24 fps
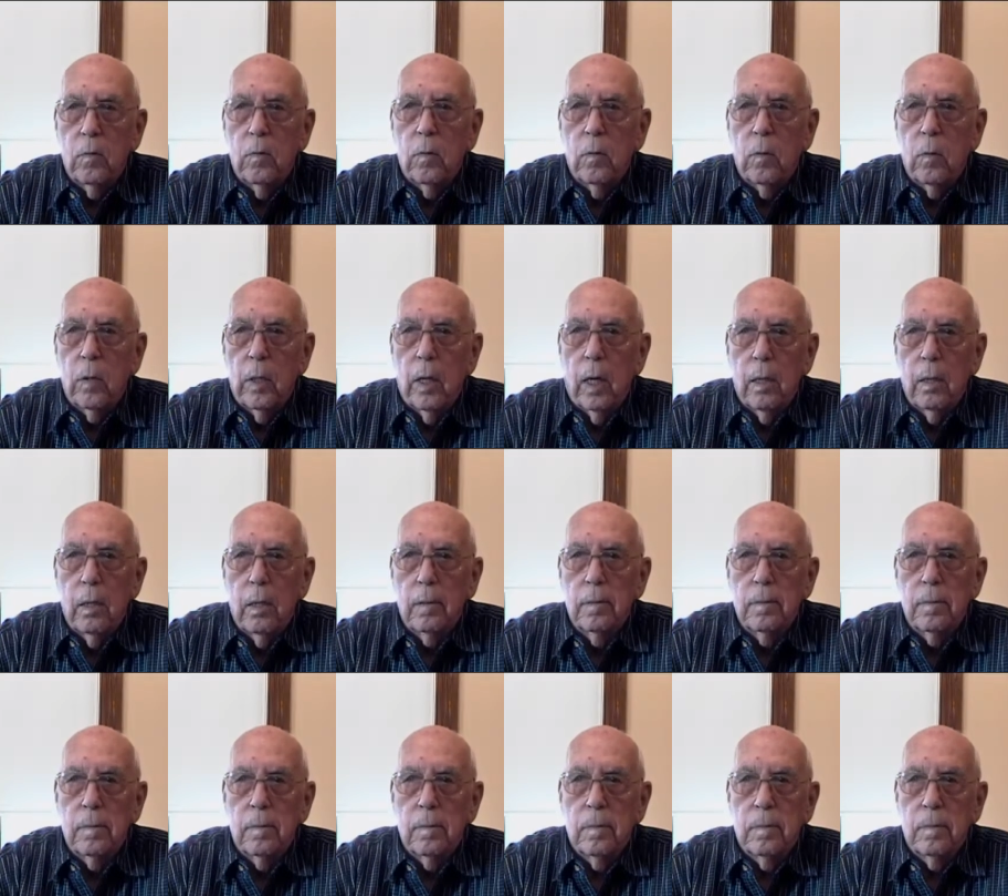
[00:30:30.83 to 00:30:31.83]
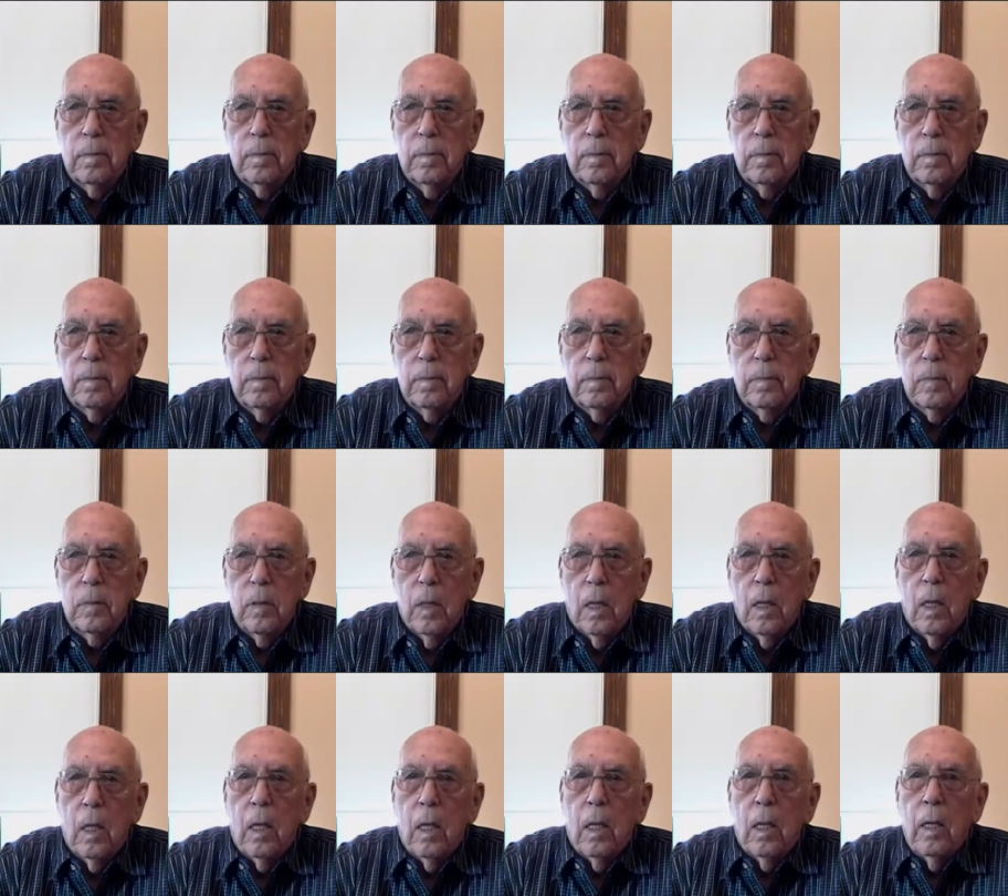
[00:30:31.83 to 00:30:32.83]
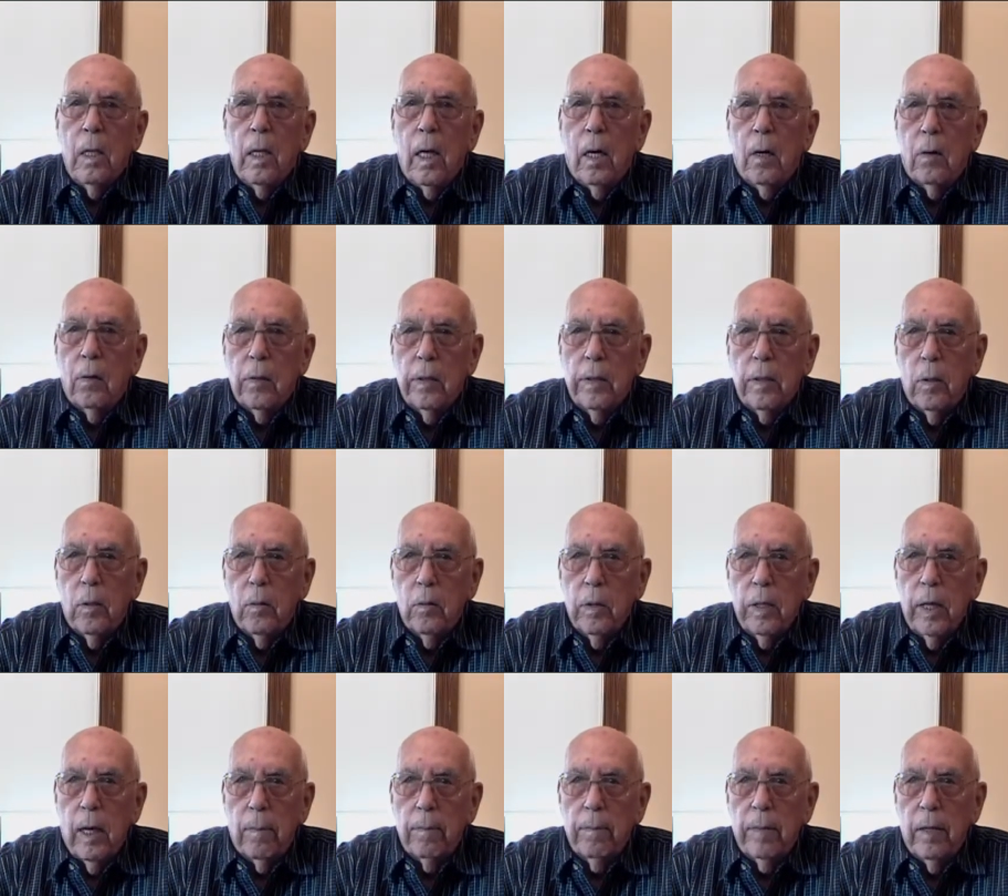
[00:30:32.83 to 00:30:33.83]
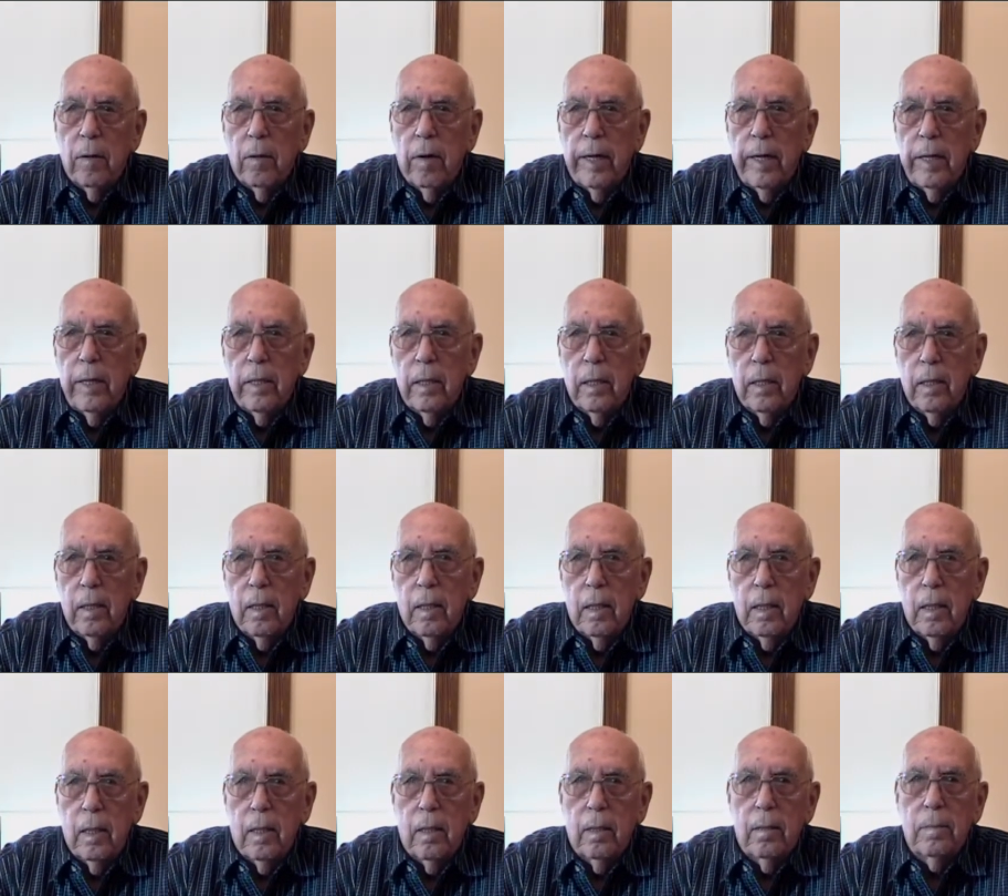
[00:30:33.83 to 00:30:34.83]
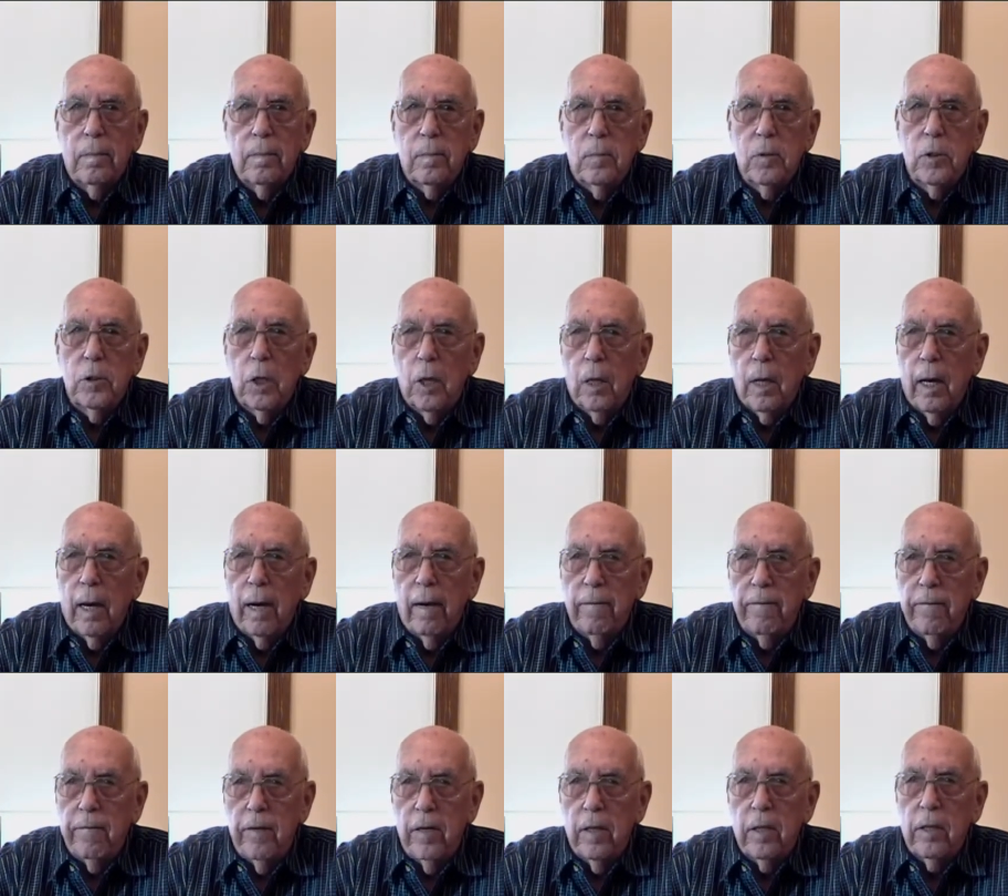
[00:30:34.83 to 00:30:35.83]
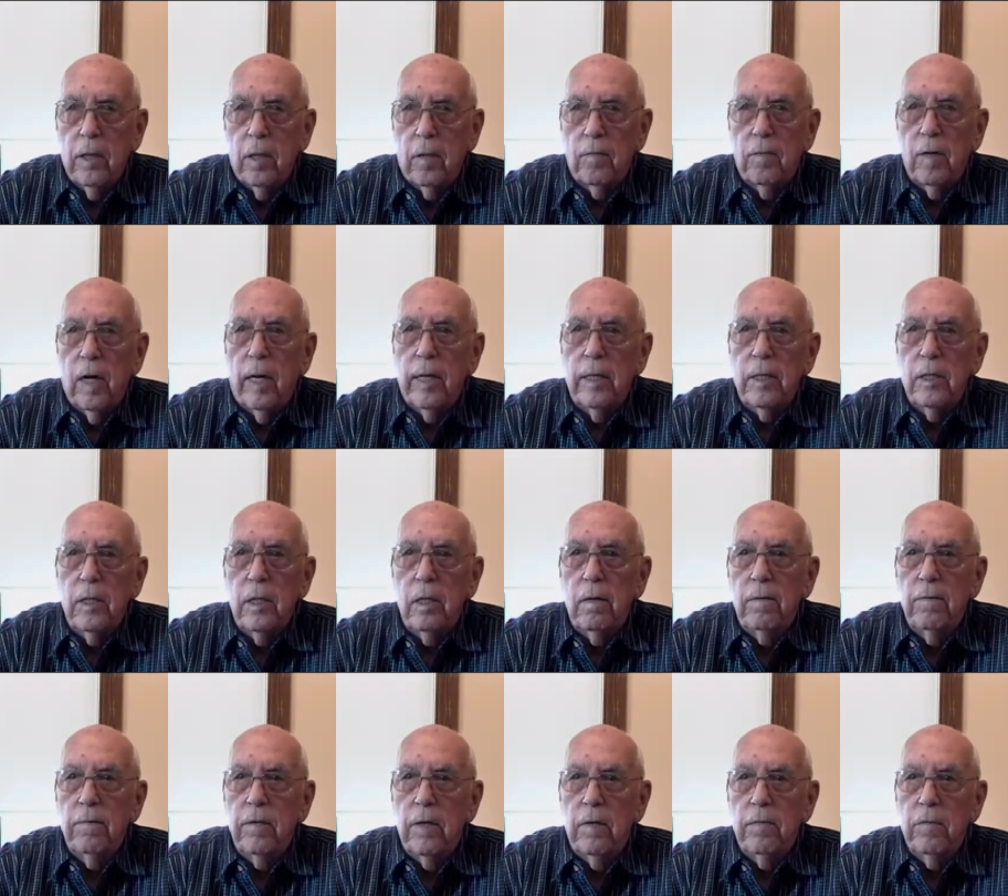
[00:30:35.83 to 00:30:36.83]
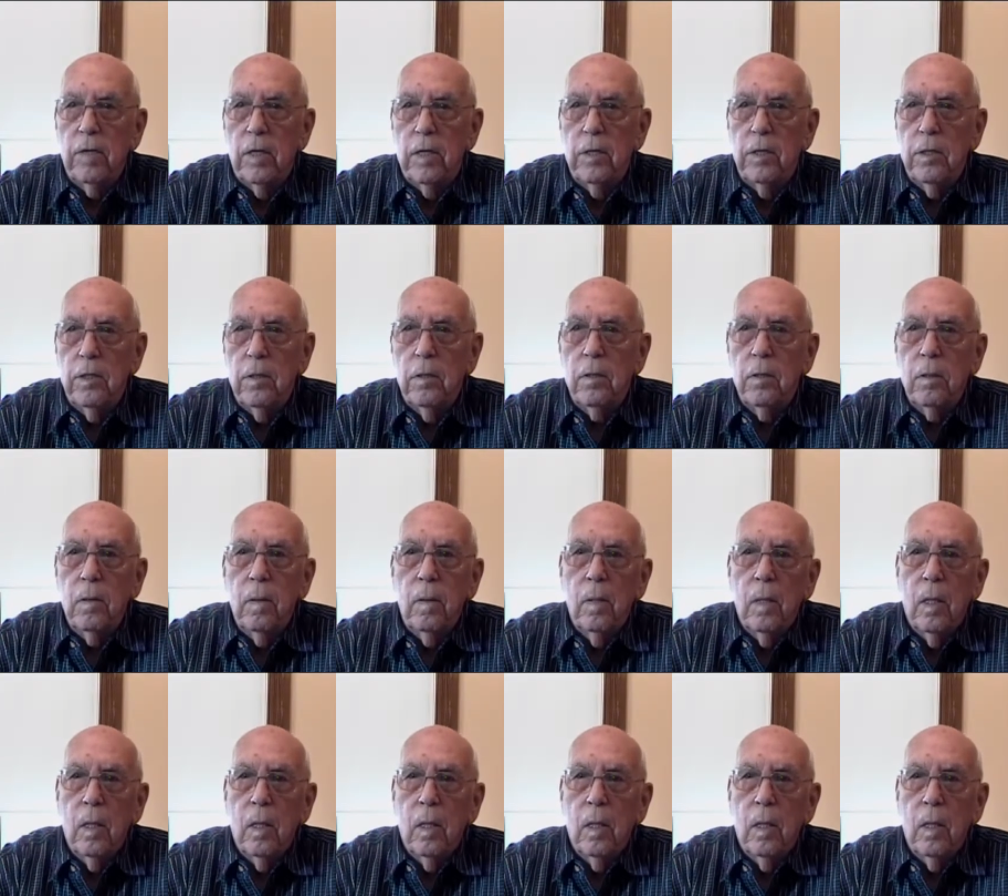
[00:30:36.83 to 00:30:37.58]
Now, did you get married at some point? Yeah, we got married July 5th of 1952.